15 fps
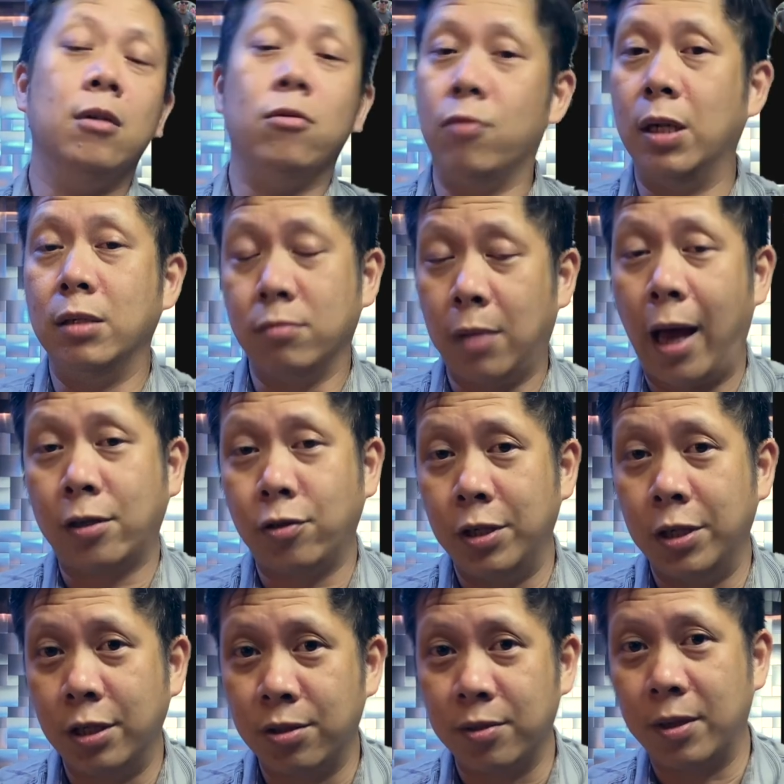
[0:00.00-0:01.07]
Well, actually,
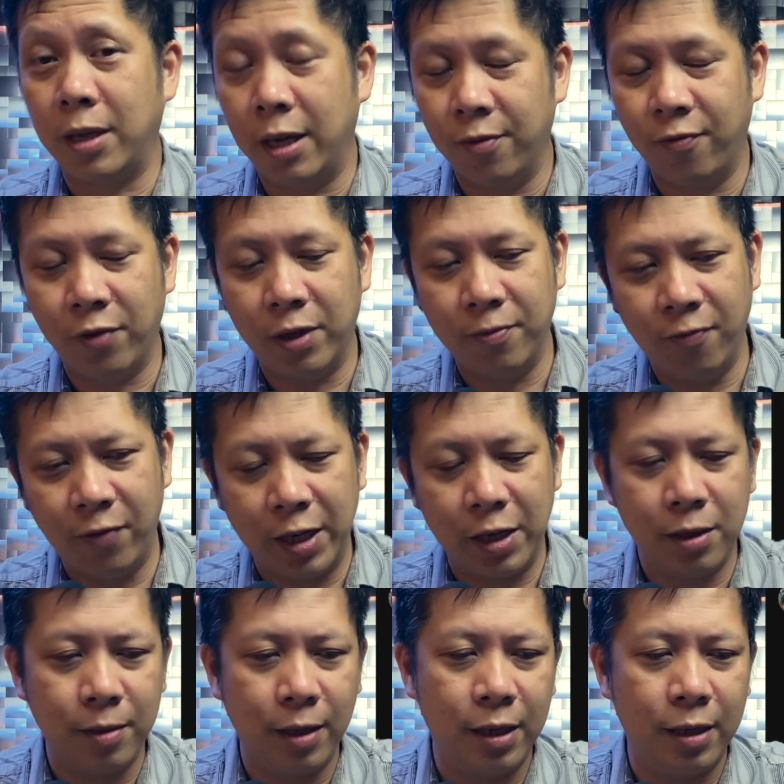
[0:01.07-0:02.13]
that's kind of
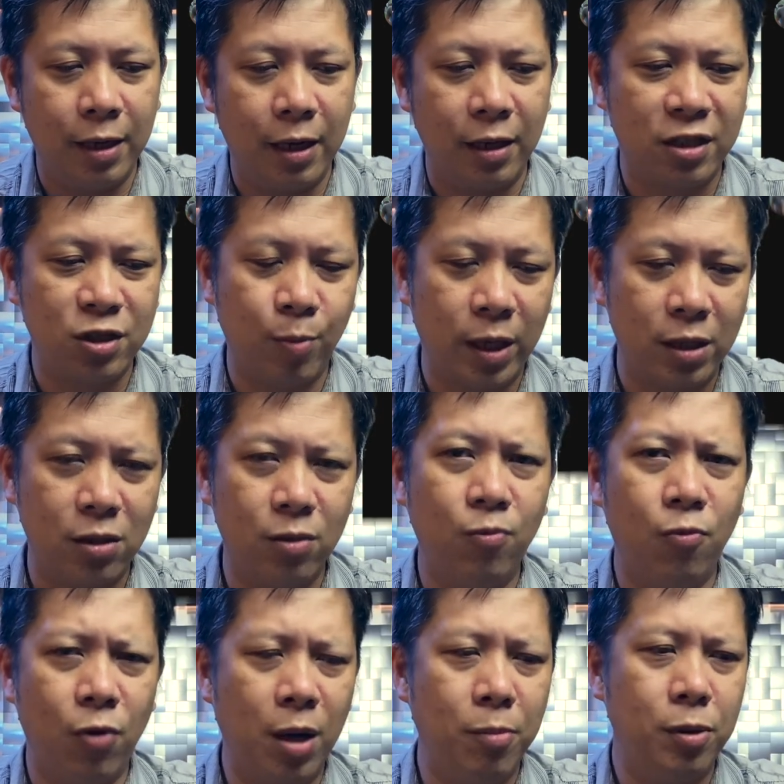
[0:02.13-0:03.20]
funny and
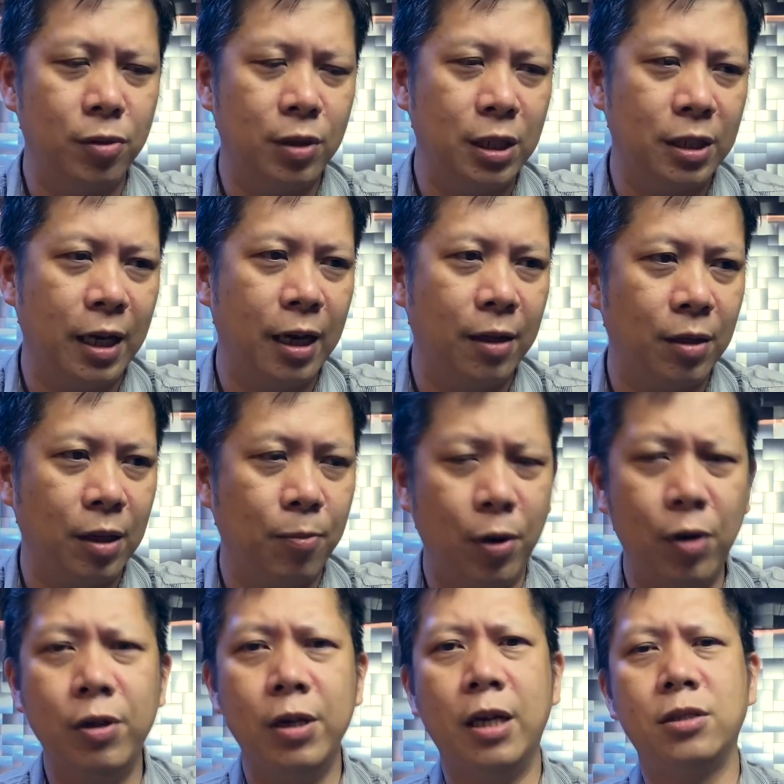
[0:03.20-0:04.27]
unexpected rubble on that. A
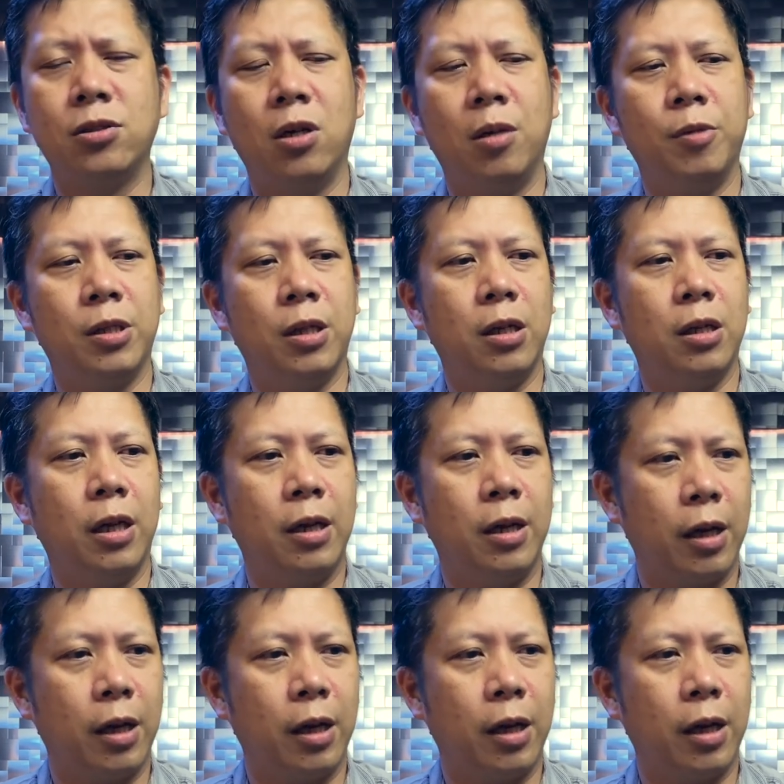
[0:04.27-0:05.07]
very nice comment there, and